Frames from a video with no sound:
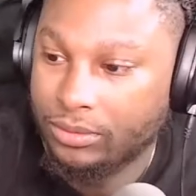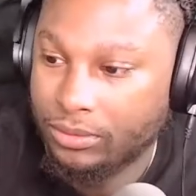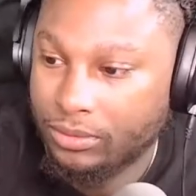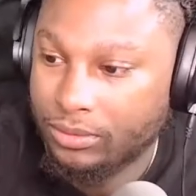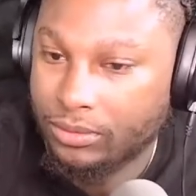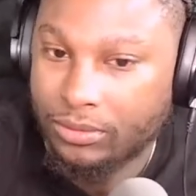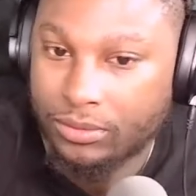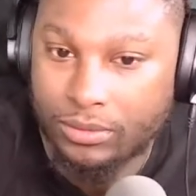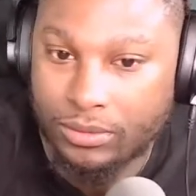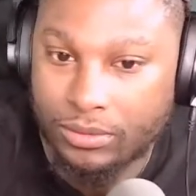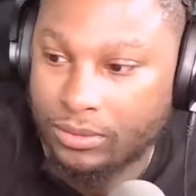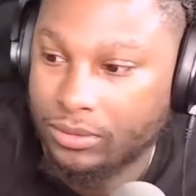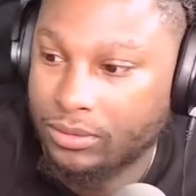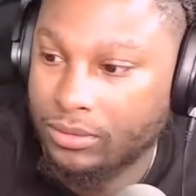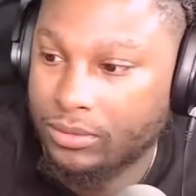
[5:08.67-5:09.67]

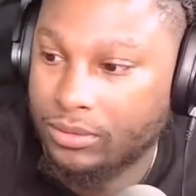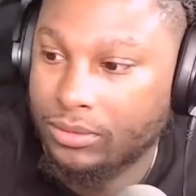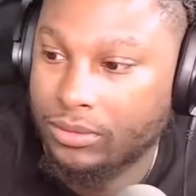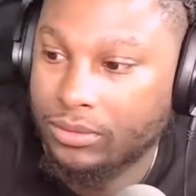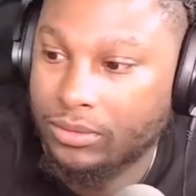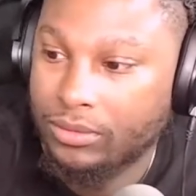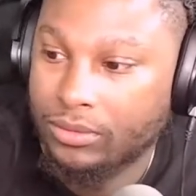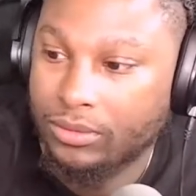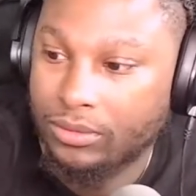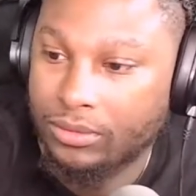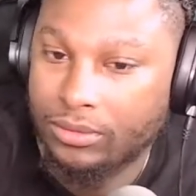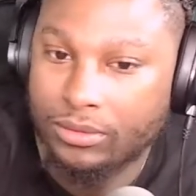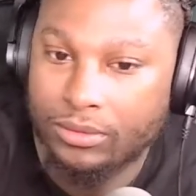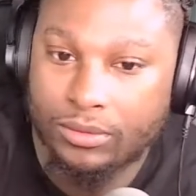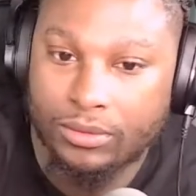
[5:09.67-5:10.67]

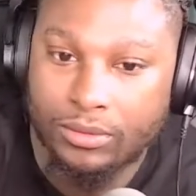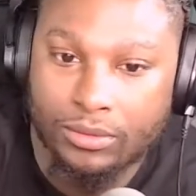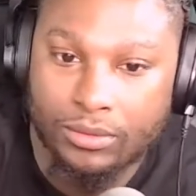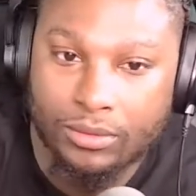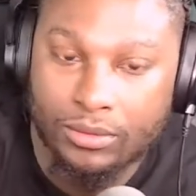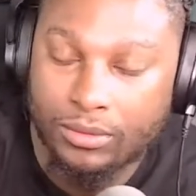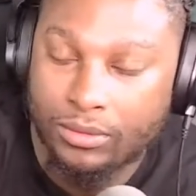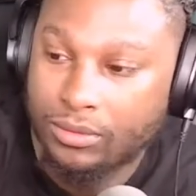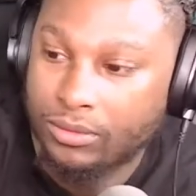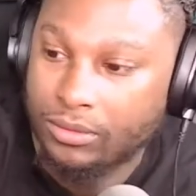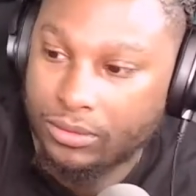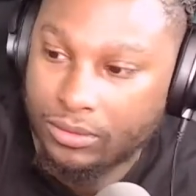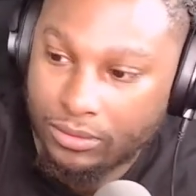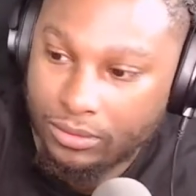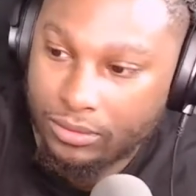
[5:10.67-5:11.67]

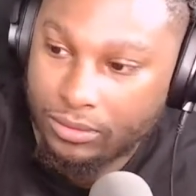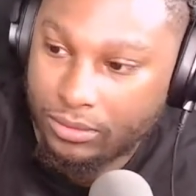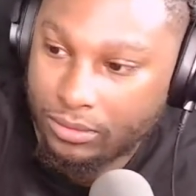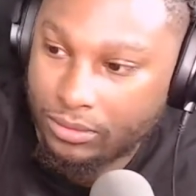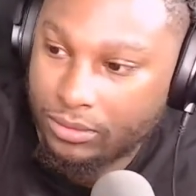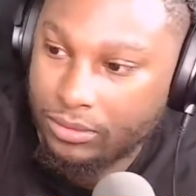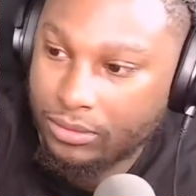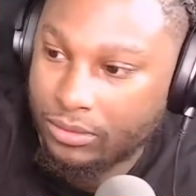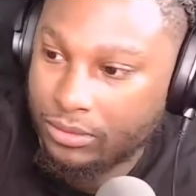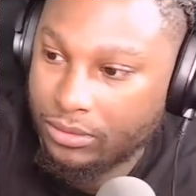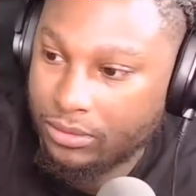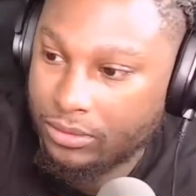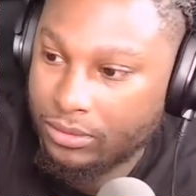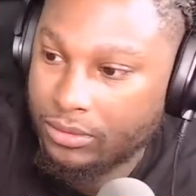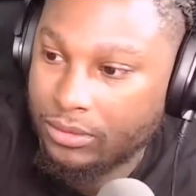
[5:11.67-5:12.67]

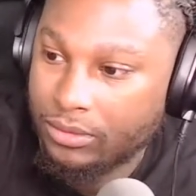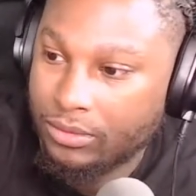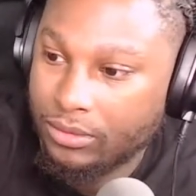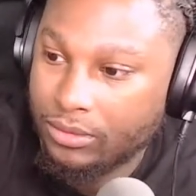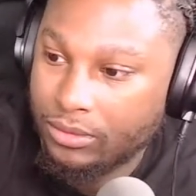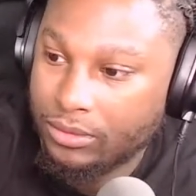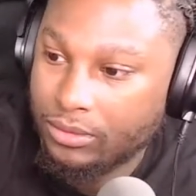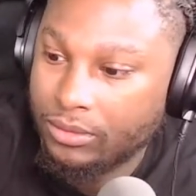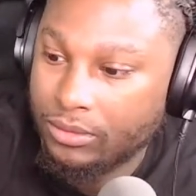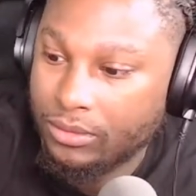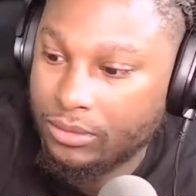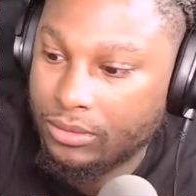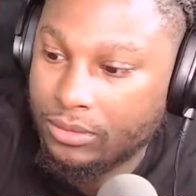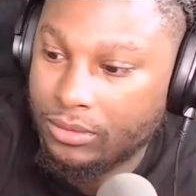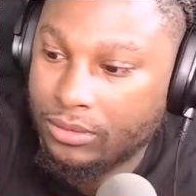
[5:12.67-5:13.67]

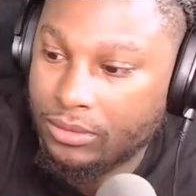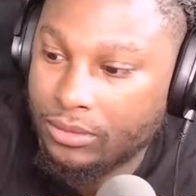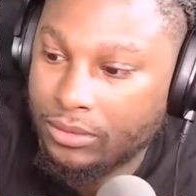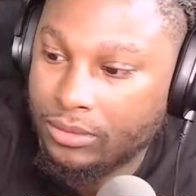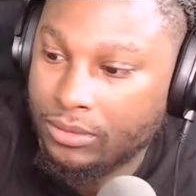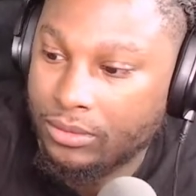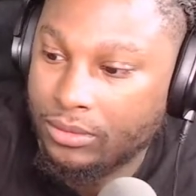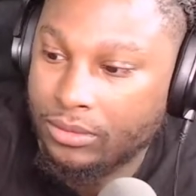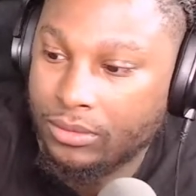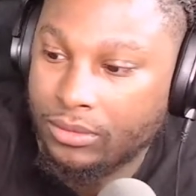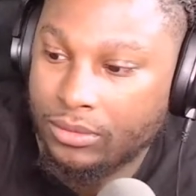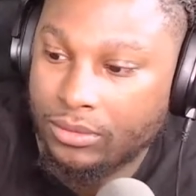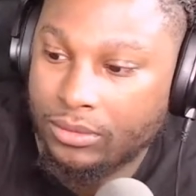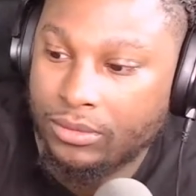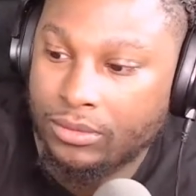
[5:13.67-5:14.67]

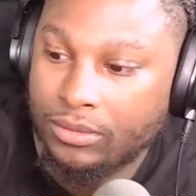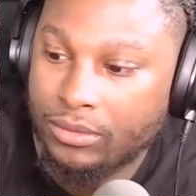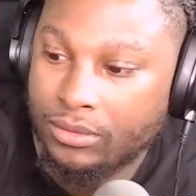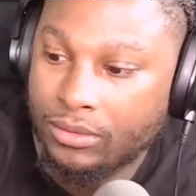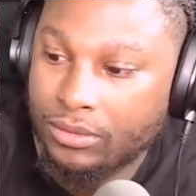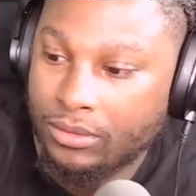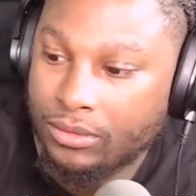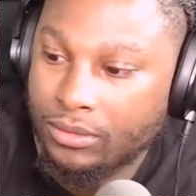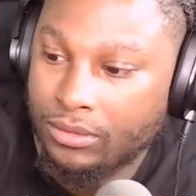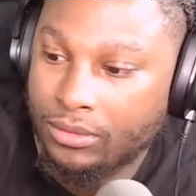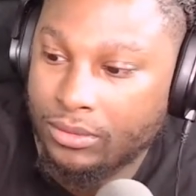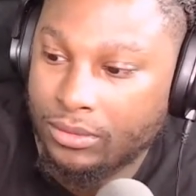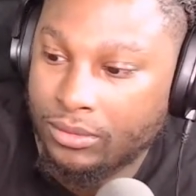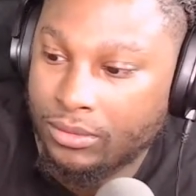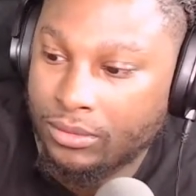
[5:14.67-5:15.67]

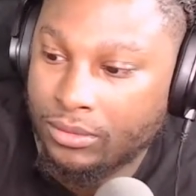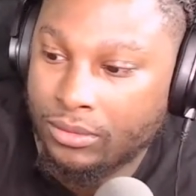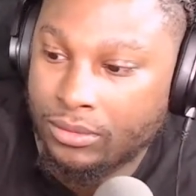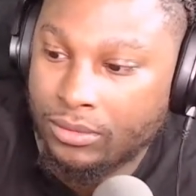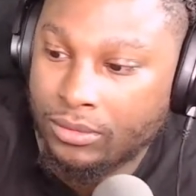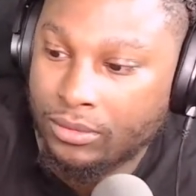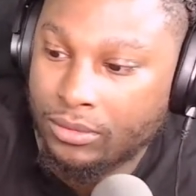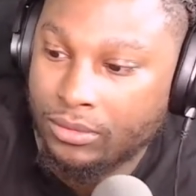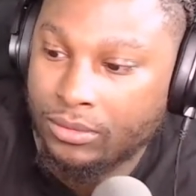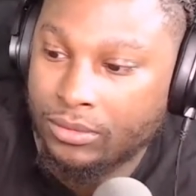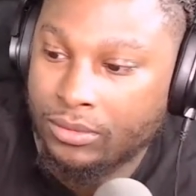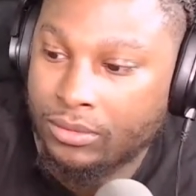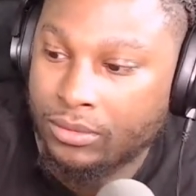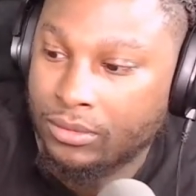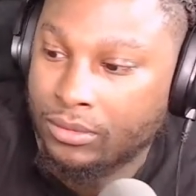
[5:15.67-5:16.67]
(not speaking)